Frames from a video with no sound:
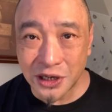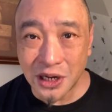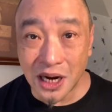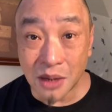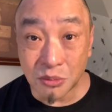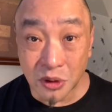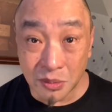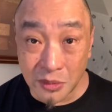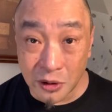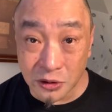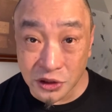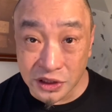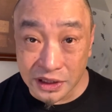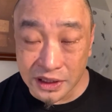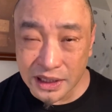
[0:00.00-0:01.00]
a
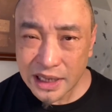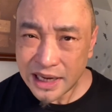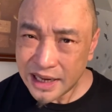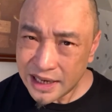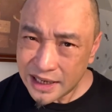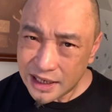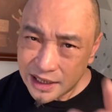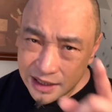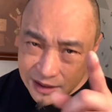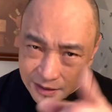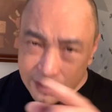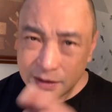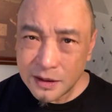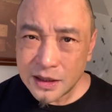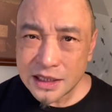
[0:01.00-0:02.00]
promotion?
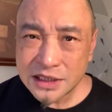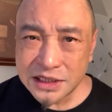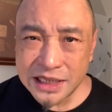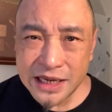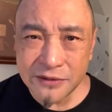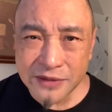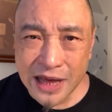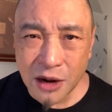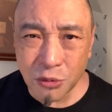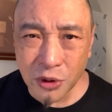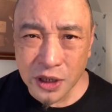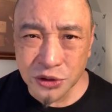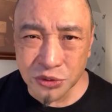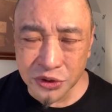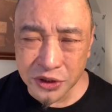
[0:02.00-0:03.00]
see if that
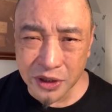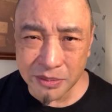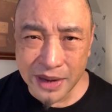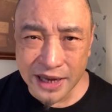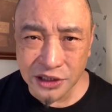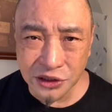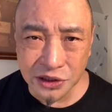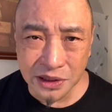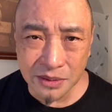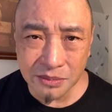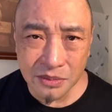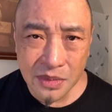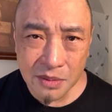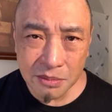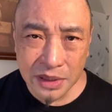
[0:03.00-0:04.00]
works with your pendulum.
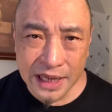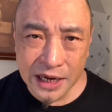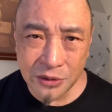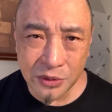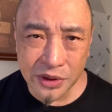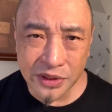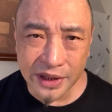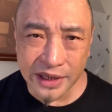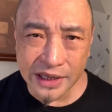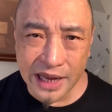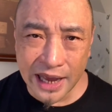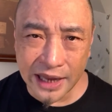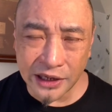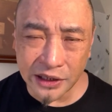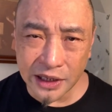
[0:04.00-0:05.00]
Play with it,
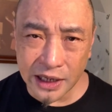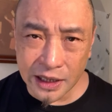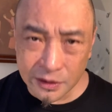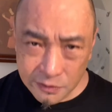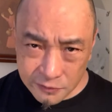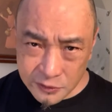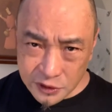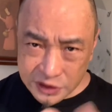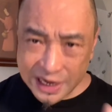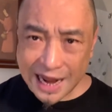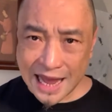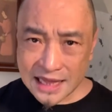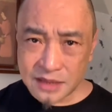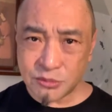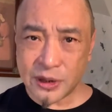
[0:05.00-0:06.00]
and first
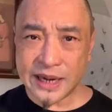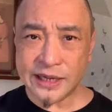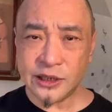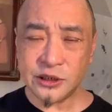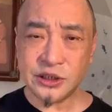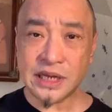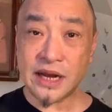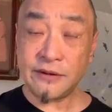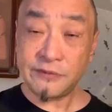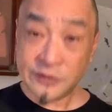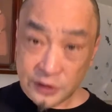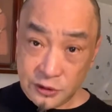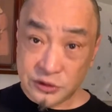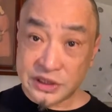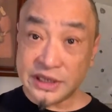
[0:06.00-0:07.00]
calibrate yourself
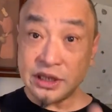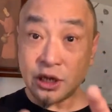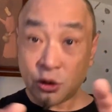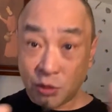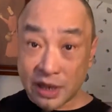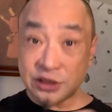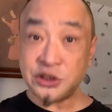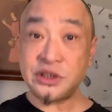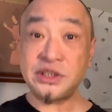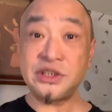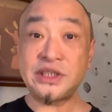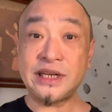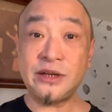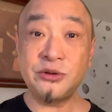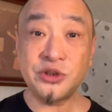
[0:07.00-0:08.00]
using the questions
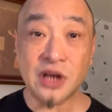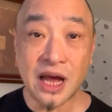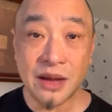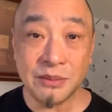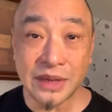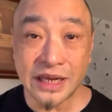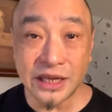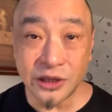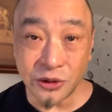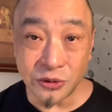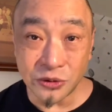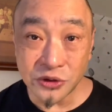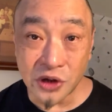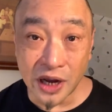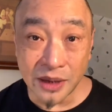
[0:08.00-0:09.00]
that you saw me
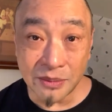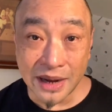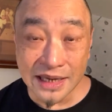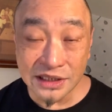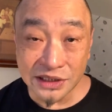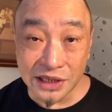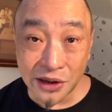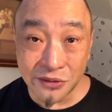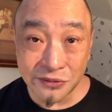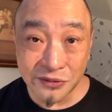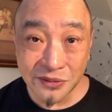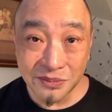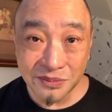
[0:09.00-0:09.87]
use on myself,